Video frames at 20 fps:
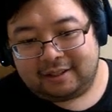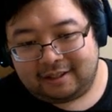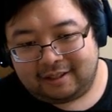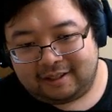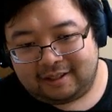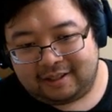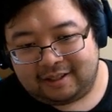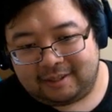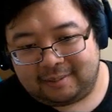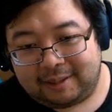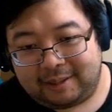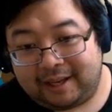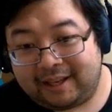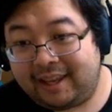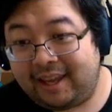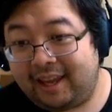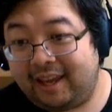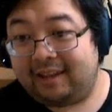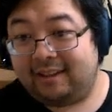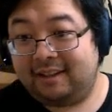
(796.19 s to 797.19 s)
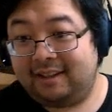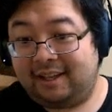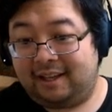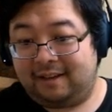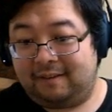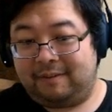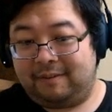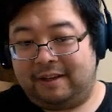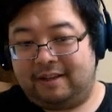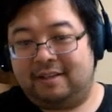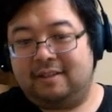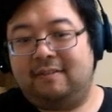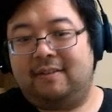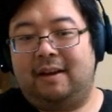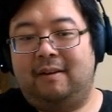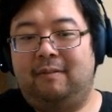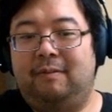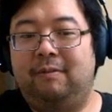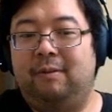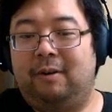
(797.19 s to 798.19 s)
I can't take advantage of
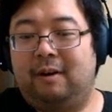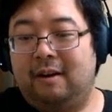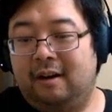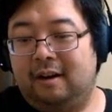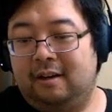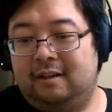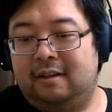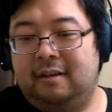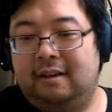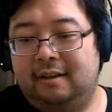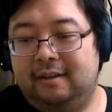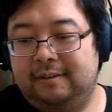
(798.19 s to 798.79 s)
that for Cardinal.